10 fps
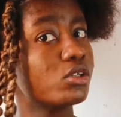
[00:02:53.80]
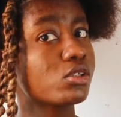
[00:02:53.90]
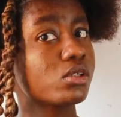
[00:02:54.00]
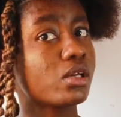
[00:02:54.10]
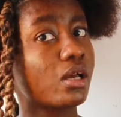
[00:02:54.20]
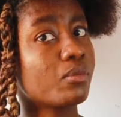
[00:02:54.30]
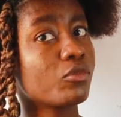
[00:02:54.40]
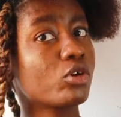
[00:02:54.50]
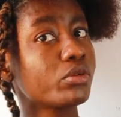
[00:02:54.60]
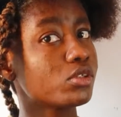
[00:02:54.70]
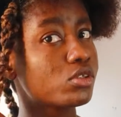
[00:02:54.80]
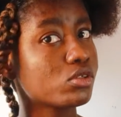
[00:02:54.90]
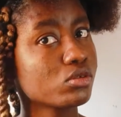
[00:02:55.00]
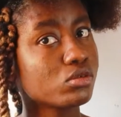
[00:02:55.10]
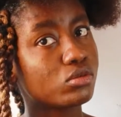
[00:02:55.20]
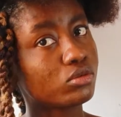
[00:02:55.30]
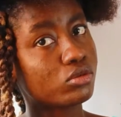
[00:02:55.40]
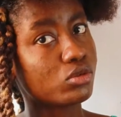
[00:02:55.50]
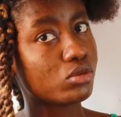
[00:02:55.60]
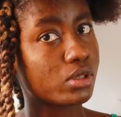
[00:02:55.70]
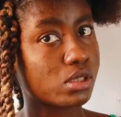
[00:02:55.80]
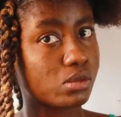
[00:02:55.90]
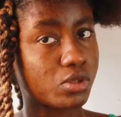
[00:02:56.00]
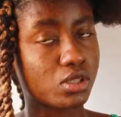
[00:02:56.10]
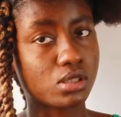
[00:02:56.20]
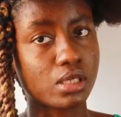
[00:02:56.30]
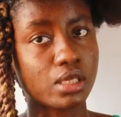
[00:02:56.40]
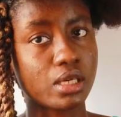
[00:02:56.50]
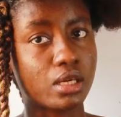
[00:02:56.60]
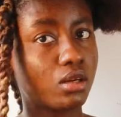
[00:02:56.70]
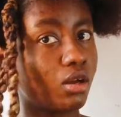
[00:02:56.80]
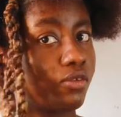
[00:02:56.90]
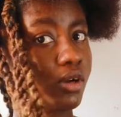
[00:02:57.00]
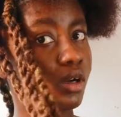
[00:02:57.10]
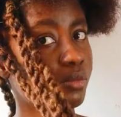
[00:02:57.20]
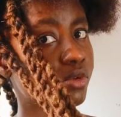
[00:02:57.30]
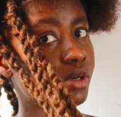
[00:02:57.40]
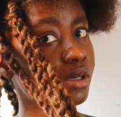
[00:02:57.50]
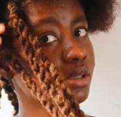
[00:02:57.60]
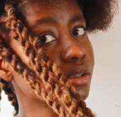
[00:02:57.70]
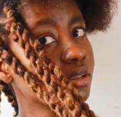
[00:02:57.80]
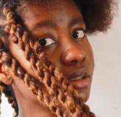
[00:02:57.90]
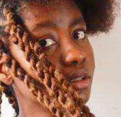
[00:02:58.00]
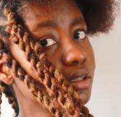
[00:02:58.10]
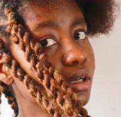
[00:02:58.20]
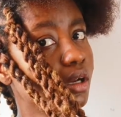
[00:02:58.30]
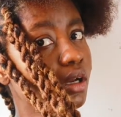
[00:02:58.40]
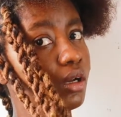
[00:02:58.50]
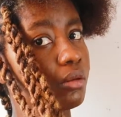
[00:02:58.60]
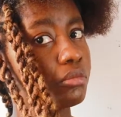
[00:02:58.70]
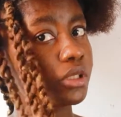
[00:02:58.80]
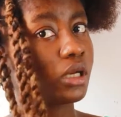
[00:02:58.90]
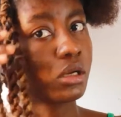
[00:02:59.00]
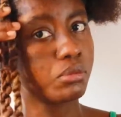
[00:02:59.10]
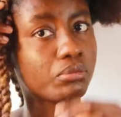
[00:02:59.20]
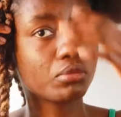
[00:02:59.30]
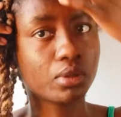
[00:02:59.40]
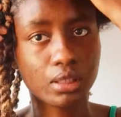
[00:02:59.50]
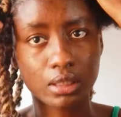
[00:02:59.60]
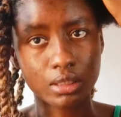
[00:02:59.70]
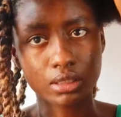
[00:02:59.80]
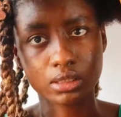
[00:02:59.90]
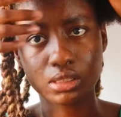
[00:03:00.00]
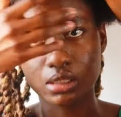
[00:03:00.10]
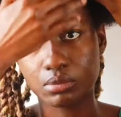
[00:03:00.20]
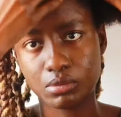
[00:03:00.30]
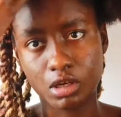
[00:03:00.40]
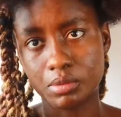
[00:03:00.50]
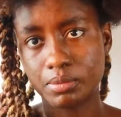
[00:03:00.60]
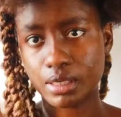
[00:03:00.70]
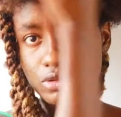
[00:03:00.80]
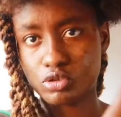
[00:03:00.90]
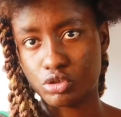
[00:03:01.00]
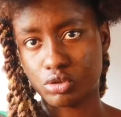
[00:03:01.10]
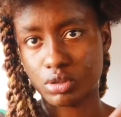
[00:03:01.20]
So yeah, I'm going to do as much as I can off camera. Yeah, and I'll be back to show